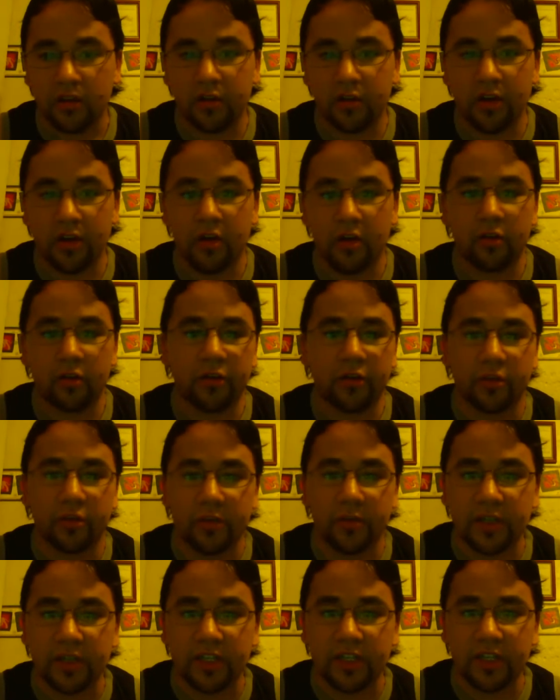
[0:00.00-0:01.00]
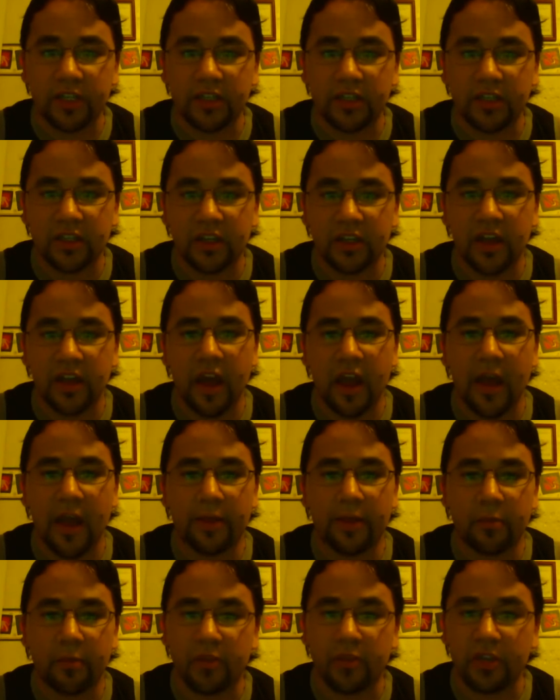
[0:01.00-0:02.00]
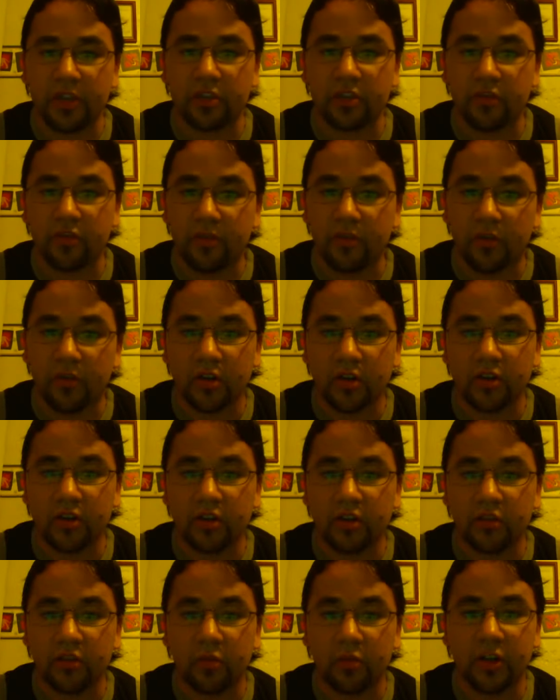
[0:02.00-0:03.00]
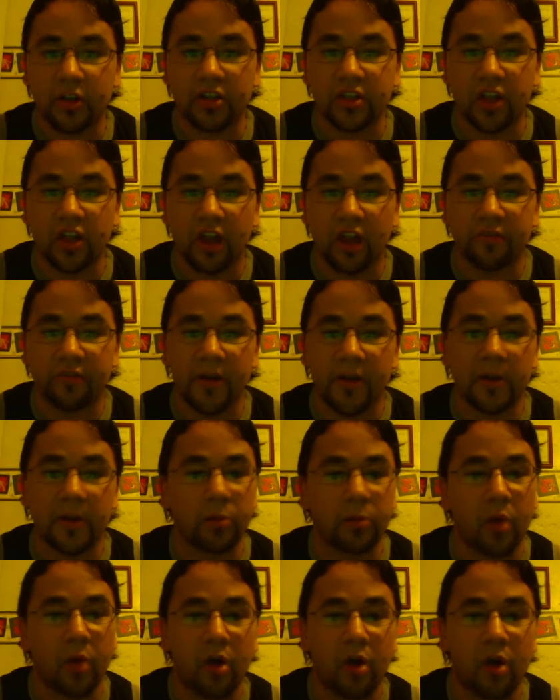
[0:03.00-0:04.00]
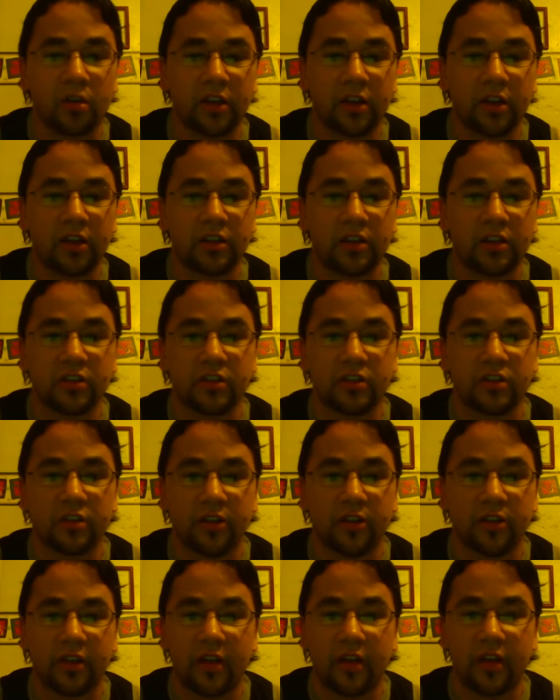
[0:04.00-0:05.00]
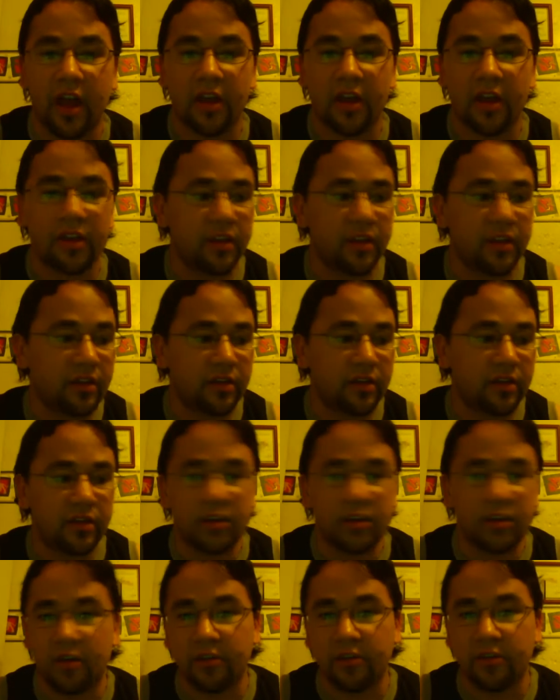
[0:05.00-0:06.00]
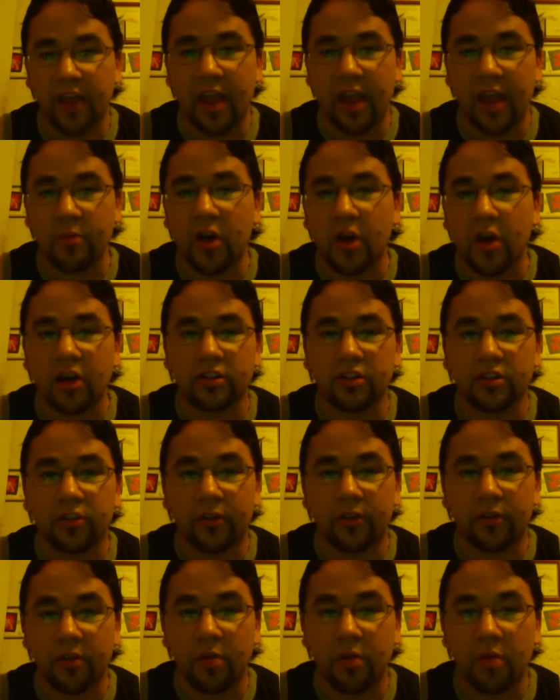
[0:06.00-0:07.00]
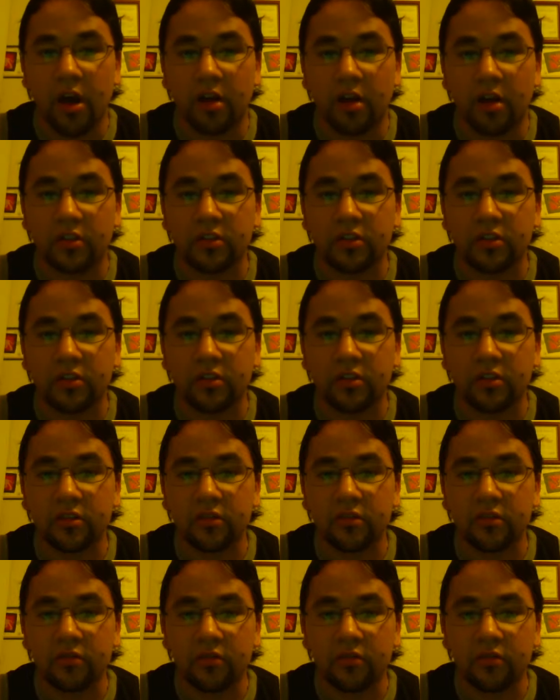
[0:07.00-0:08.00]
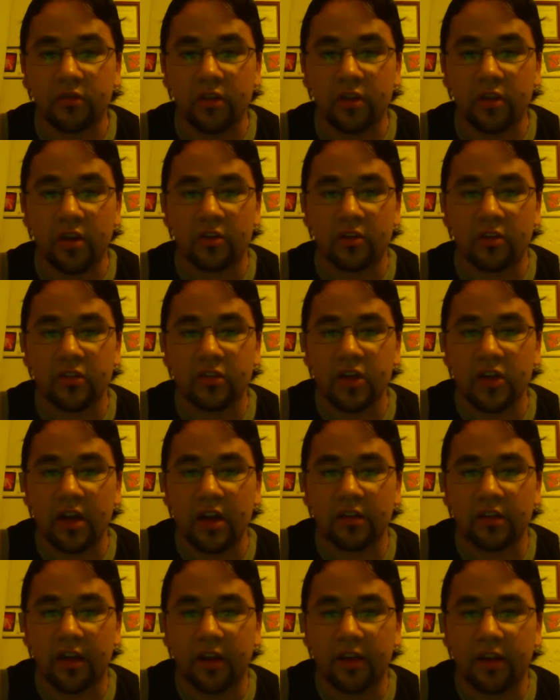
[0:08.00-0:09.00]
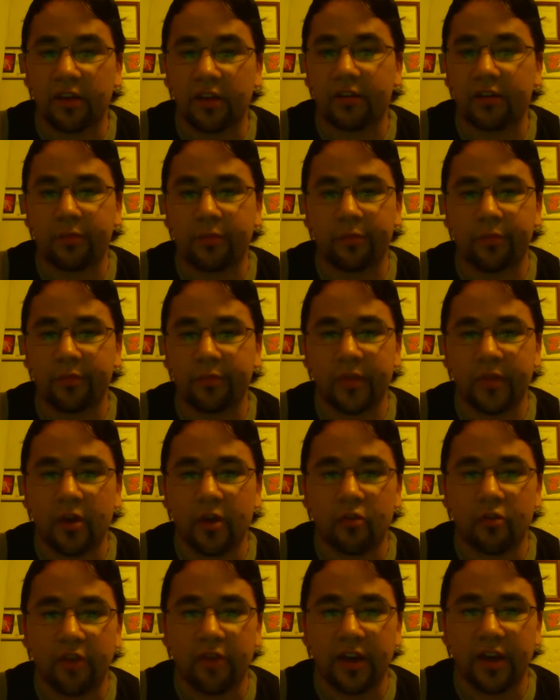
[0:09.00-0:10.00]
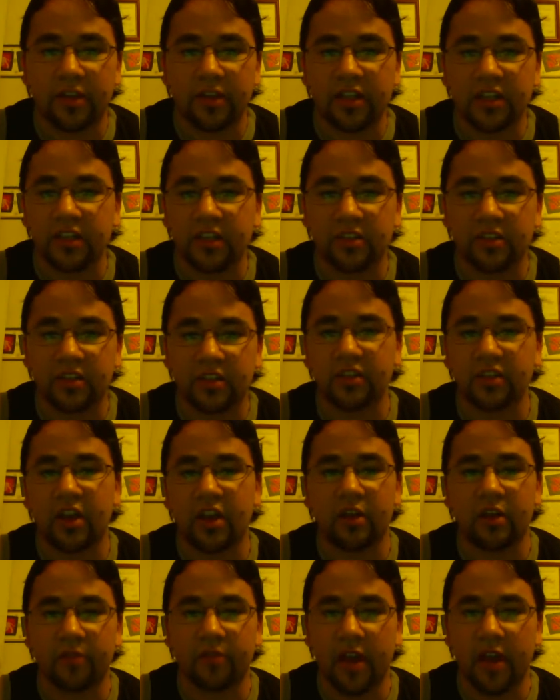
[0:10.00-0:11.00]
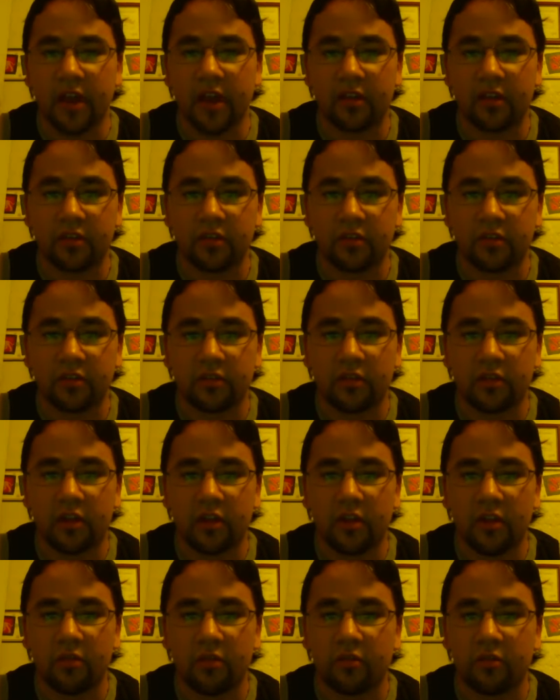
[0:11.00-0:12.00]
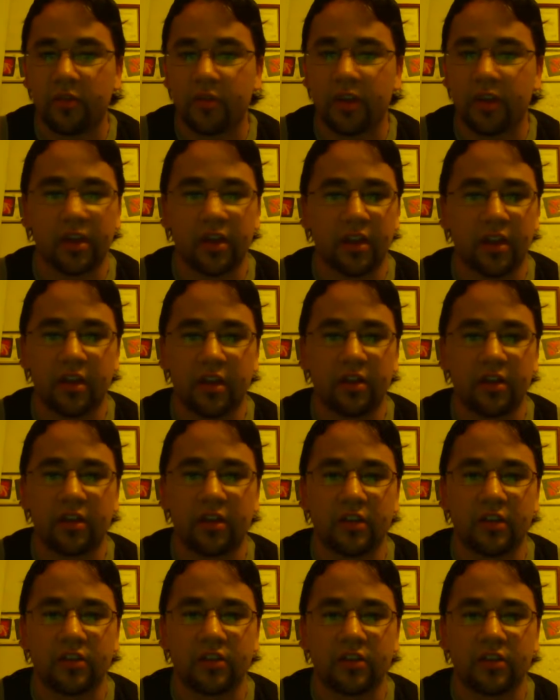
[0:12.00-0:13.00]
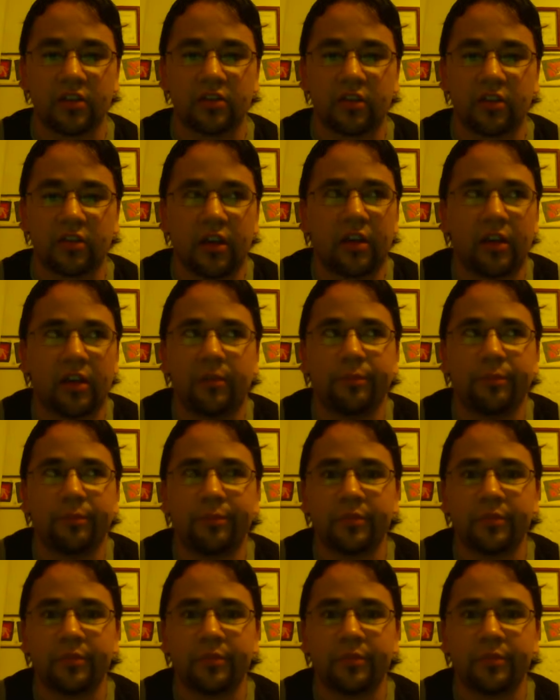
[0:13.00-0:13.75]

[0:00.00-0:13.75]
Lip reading: the 360 and the PS3 versions, which I found appalling considering that, the game cost $30. It's not like, greatest hits discount rack. It's like,